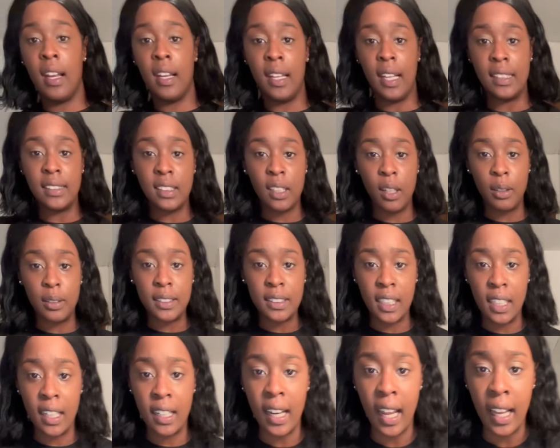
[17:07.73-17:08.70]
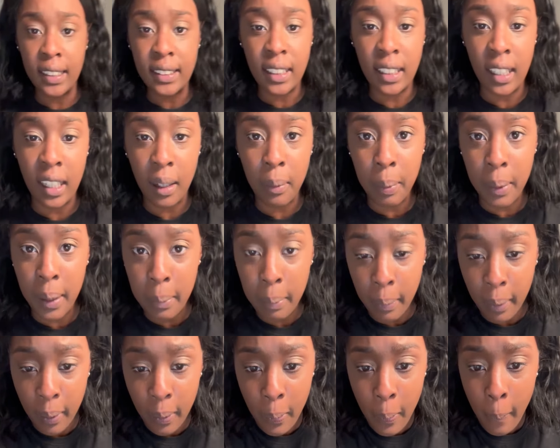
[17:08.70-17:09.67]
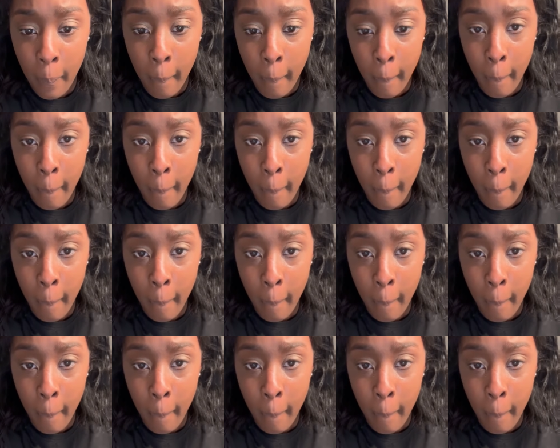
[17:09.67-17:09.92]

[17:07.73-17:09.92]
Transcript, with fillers: Let's go to the next look, people.